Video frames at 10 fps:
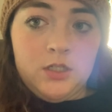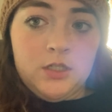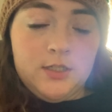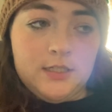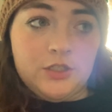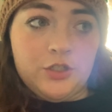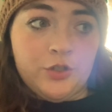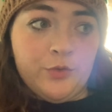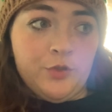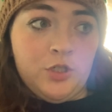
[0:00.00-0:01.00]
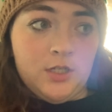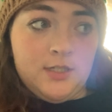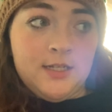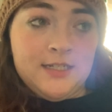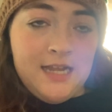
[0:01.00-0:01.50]
sister, who's
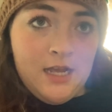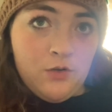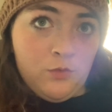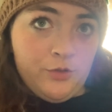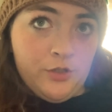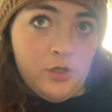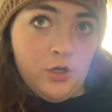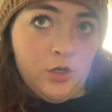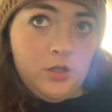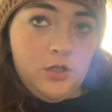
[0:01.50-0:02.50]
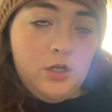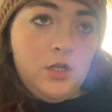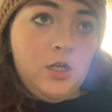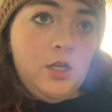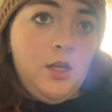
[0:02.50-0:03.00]
just a tad older than her,
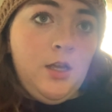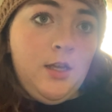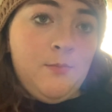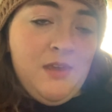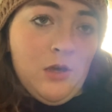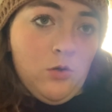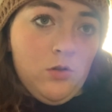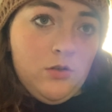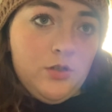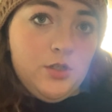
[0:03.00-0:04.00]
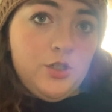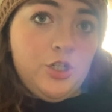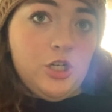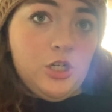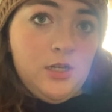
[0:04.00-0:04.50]
Camille,
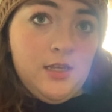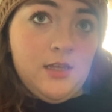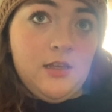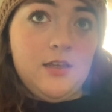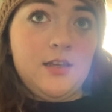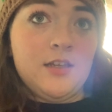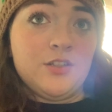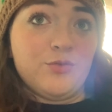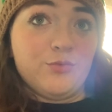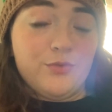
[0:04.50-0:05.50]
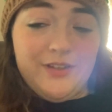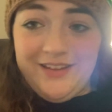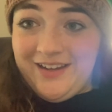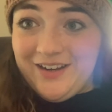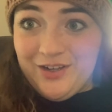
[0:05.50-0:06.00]
she is really
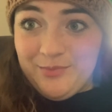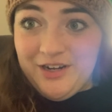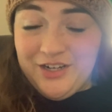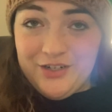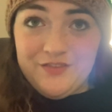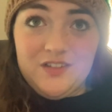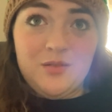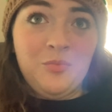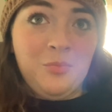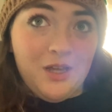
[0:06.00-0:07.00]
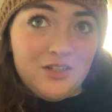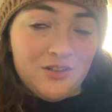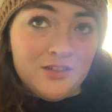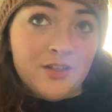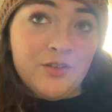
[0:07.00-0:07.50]
getting on my nerves, but
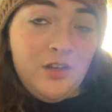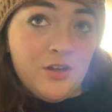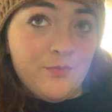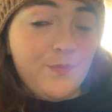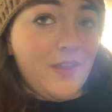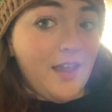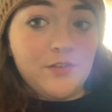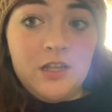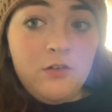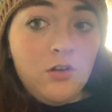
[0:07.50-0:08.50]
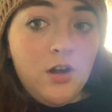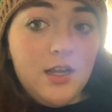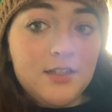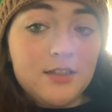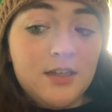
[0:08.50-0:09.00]
also, you know, have to give her
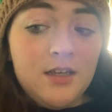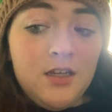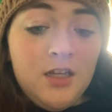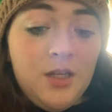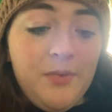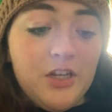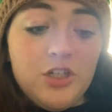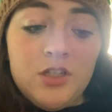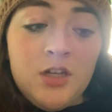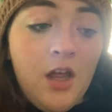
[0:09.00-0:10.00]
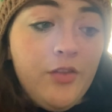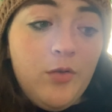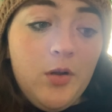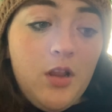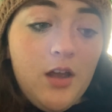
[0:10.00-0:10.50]
grace because she's gone
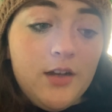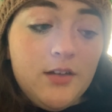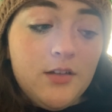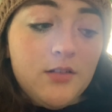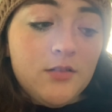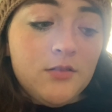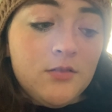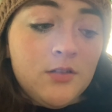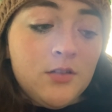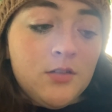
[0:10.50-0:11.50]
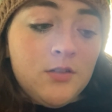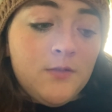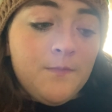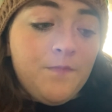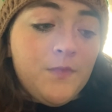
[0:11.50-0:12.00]
through a lot.
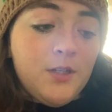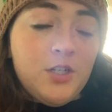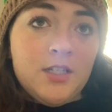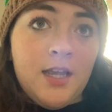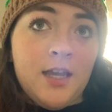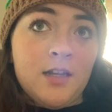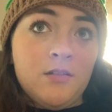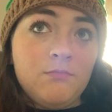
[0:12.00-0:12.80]
She's had